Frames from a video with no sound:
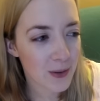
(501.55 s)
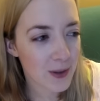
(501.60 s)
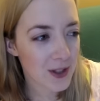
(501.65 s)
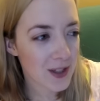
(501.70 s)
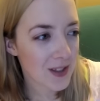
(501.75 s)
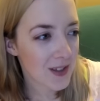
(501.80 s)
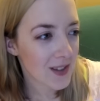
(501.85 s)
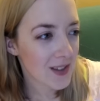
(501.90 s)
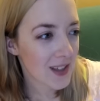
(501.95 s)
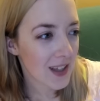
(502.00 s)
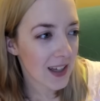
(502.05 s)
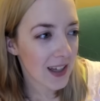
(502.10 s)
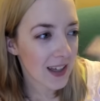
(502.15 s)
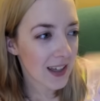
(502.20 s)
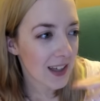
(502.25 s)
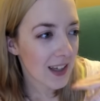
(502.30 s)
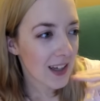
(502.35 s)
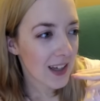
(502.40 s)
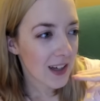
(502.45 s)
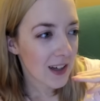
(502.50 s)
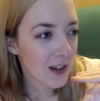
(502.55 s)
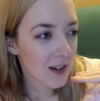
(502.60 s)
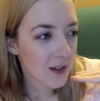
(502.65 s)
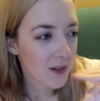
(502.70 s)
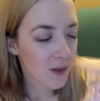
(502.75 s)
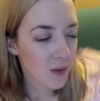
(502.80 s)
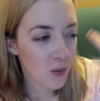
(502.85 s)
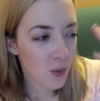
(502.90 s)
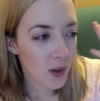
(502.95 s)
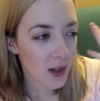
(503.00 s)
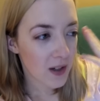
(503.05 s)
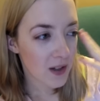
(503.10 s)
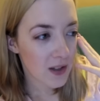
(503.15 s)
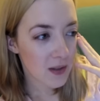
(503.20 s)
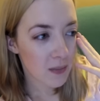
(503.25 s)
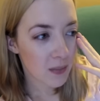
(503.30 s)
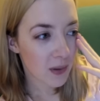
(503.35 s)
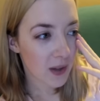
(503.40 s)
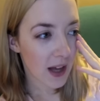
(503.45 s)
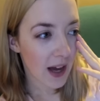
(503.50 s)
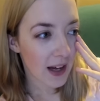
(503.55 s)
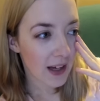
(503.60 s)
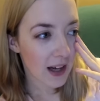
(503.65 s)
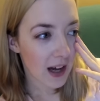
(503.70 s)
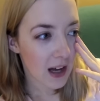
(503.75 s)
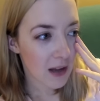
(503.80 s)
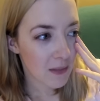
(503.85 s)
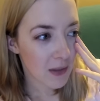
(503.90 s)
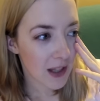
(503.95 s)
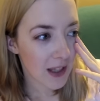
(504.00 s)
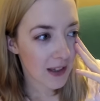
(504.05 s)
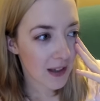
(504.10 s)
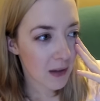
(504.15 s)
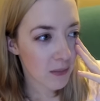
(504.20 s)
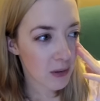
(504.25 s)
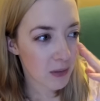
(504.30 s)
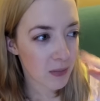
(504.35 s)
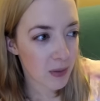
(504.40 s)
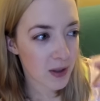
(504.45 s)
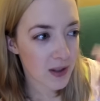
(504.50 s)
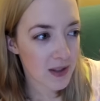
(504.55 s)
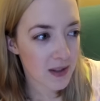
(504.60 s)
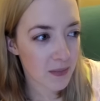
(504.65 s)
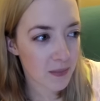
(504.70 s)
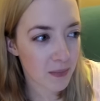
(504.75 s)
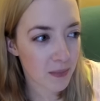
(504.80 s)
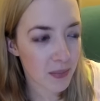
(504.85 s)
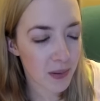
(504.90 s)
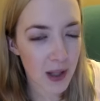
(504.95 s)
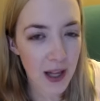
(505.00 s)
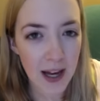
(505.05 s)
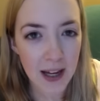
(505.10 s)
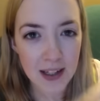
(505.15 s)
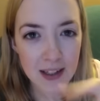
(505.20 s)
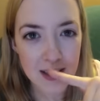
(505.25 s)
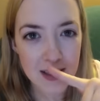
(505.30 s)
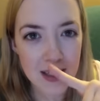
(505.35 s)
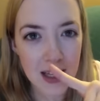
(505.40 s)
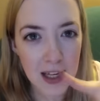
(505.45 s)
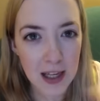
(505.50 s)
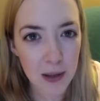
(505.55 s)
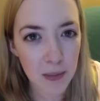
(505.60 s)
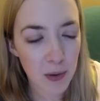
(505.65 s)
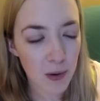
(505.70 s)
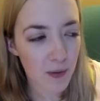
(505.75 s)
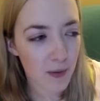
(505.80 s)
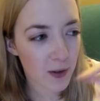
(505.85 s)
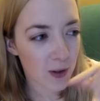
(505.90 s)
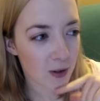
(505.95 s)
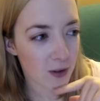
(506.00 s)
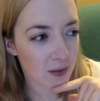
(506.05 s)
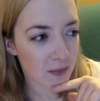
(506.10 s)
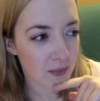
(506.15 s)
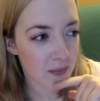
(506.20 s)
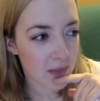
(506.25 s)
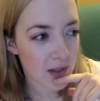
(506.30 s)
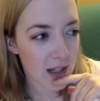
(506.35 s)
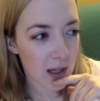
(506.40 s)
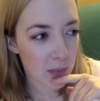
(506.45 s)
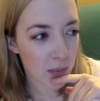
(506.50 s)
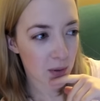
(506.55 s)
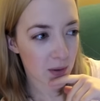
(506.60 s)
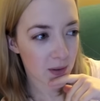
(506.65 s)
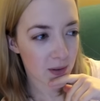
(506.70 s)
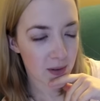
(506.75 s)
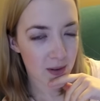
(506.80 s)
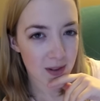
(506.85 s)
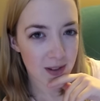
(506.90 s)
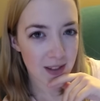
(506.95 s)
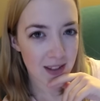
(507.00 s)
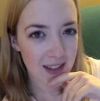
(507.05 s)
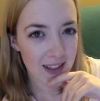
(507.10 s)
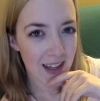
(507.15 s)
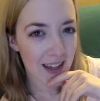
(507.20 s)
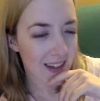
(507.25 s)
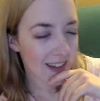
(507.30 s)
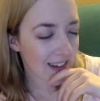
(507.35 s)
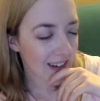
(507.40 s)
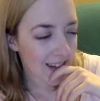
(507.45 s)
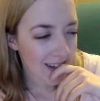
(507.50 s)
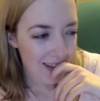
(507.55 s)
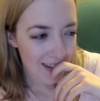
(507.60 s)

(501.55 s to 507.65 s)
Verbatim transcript: She is like wears black eye makeup and puts black tape over her nipples, and like